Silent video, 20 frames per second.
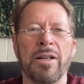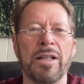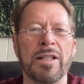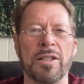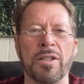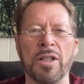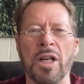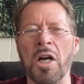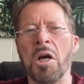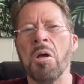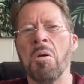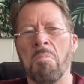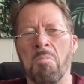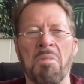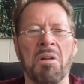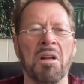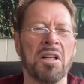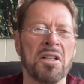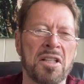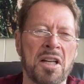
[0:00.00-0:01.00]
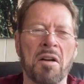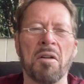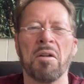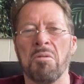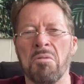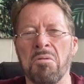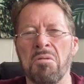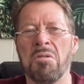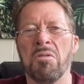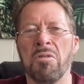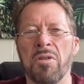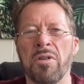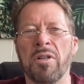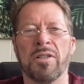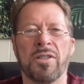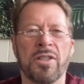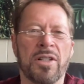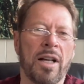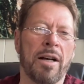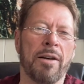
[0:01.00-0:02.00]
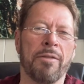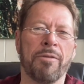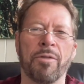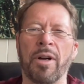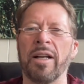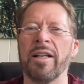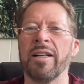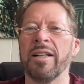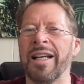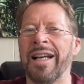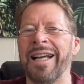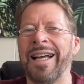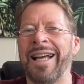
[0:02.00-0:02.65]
He says, military OODA stuff, right?